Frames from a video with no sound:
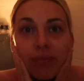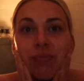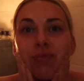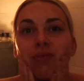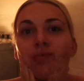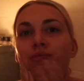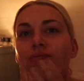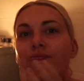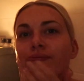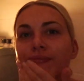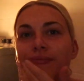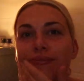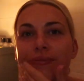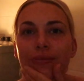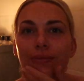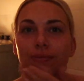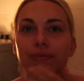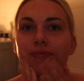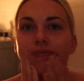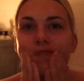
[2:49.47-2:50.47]
I think I'm going to
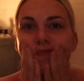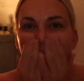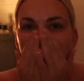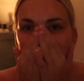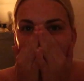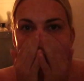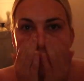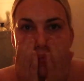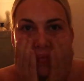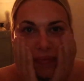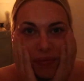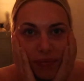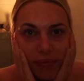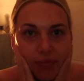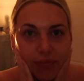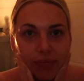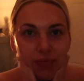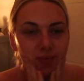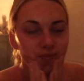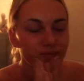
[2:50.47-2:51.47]
go buy myself a
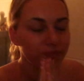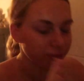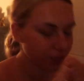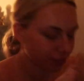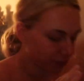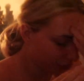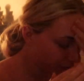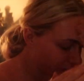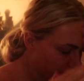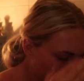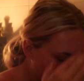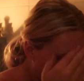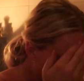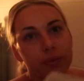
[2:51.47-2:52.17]
full size of it.